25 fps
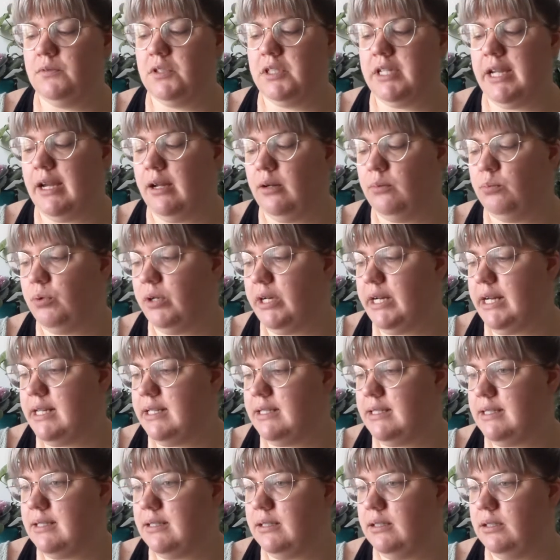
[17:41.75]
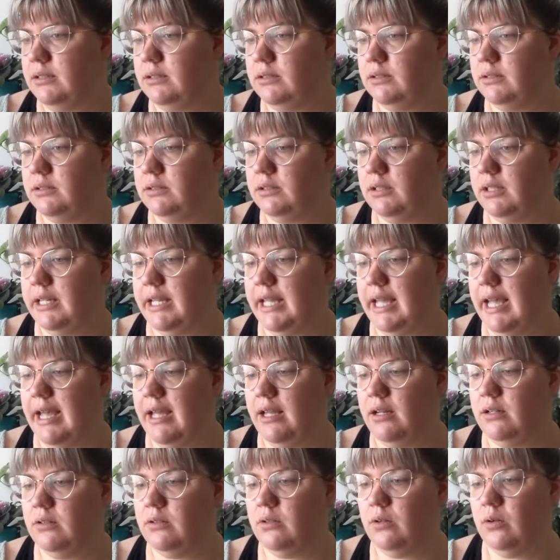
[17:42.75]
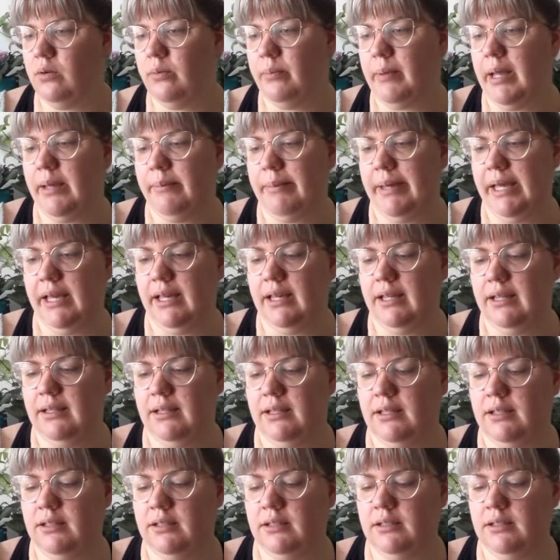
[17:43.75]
down breeds again, or maybe,